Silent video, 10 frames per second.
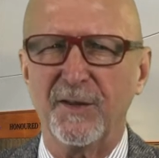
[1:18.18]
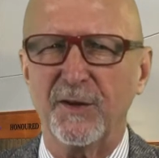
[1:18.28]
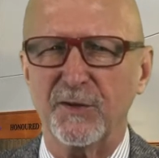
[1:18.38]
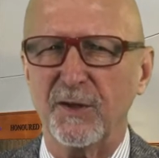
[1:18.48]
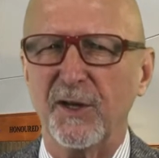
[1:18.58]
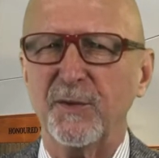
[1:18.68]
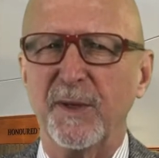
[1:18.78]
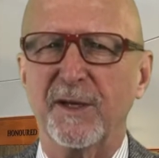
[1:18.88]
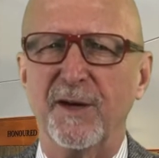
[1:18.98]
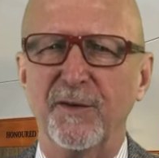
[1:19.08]
There's a lot to
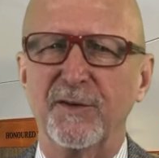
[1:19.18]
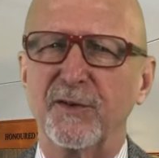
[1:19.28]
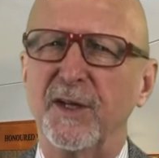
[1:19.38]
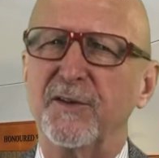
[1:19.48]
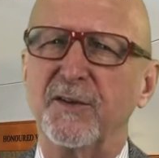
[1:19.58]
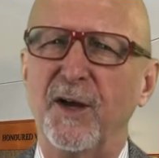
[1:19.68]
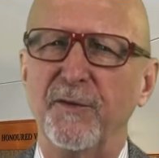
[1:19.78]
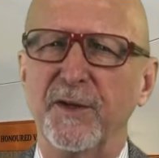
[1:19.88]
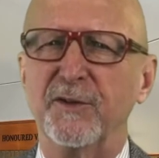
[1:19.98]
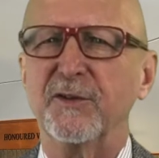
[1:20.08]
be covered, so let's
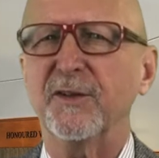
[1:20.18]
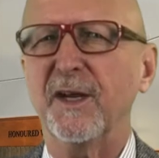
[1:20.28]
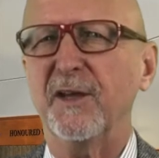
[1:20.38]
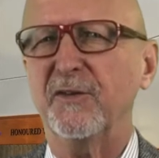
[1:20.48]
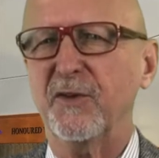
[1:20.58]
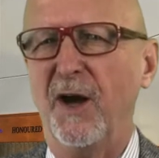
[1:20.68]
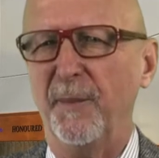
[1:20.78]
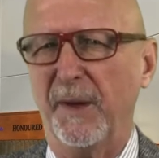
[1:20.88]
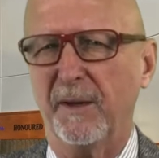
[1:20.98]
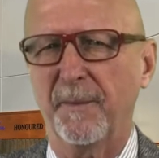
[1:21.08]
delve into today's
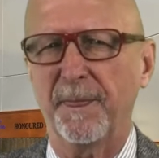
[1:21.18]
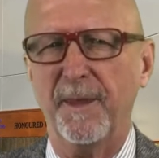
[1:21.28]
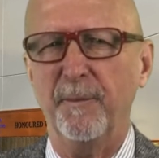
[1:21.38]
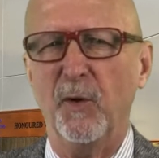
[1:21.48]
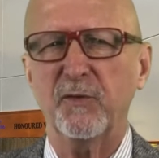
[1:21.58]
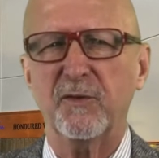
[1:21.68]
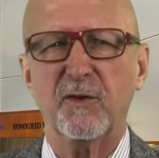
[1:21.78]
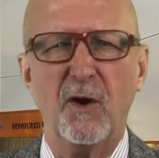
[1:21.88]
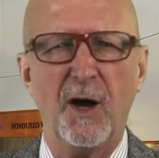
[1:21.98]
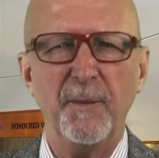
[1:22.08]
topic, the
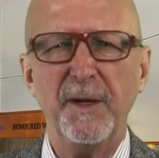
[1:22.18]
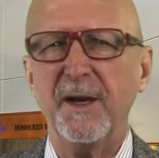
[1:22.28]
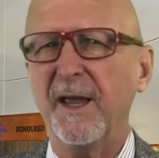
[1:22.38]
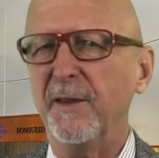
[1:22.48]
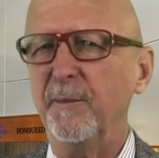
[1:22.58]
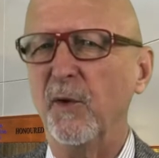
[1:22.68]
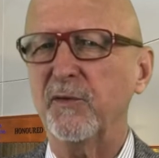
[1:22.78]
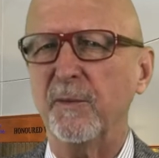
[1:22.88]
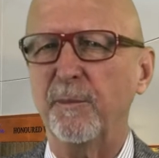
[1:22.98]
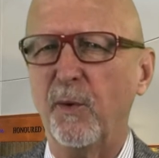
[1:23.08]
most common and the
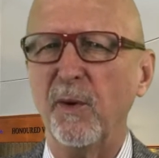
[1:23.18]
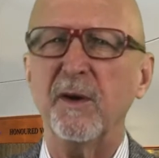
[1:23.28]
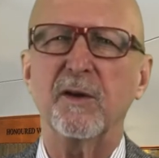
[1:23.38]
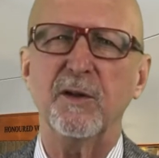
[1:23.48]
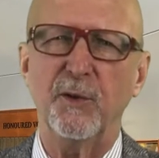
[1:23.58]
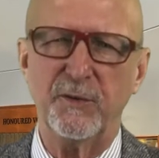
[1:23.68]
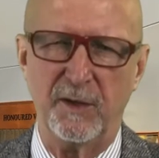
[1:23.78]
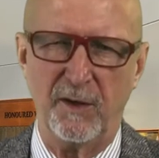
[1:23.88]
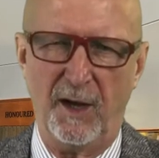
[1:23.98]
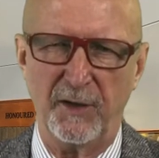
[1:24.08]
most important
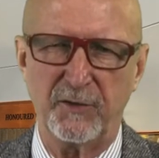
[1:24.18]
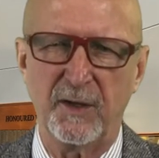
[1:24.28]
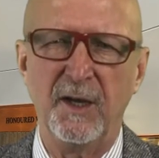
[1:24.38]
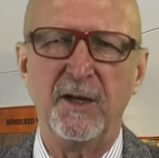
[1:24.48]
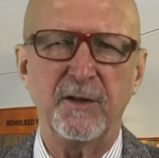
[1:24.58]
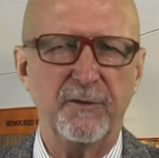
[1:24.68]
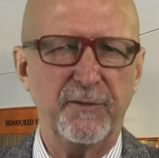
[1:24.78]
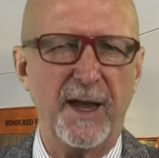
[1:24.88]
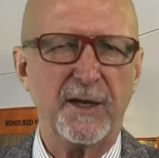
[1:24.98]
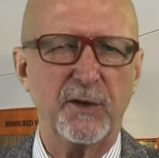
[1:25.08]
closing costs to
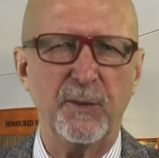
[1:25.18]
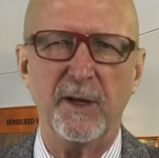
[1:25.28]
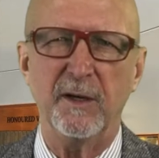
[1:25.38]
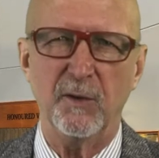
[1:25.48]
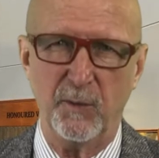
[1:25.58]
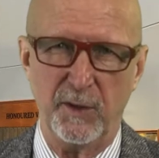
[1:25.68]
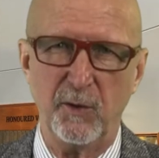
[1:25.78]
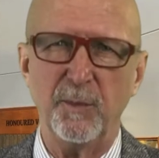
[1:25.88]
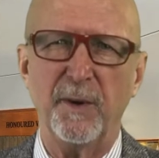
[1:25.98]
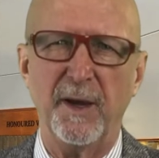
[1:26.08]
factor in when
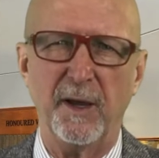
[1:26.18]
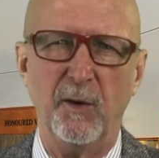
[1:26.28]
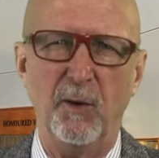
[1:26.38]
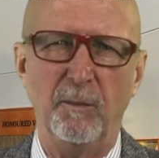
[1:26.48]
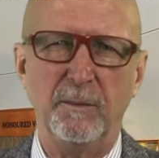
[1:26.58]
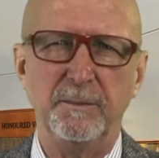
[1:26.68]
you're buying a home.